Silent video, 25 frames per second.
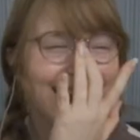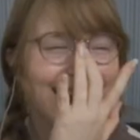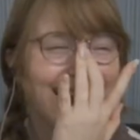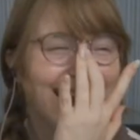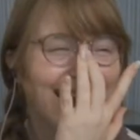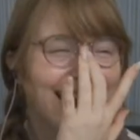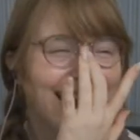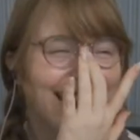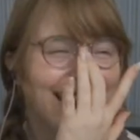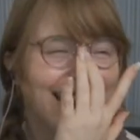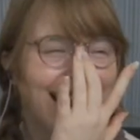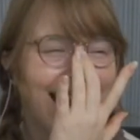
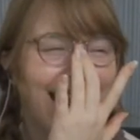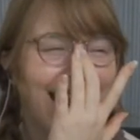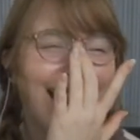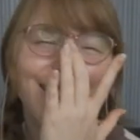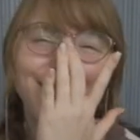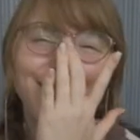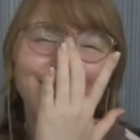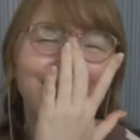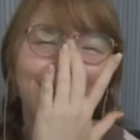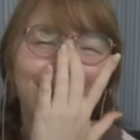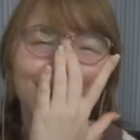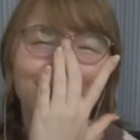And I
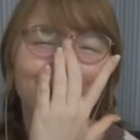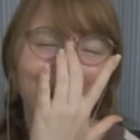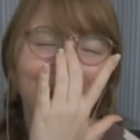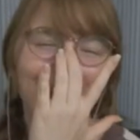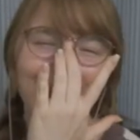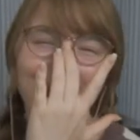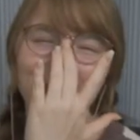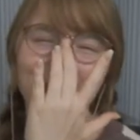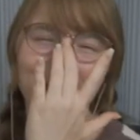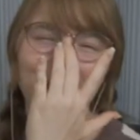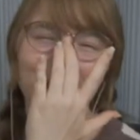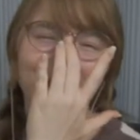don't like
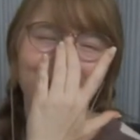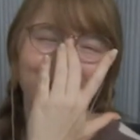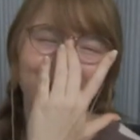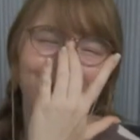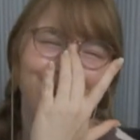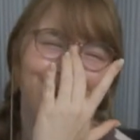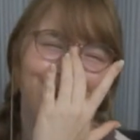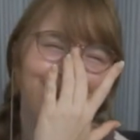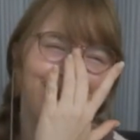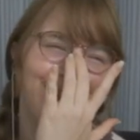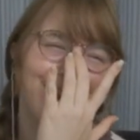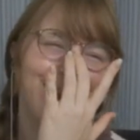looking at
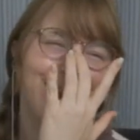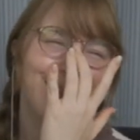pictures of it.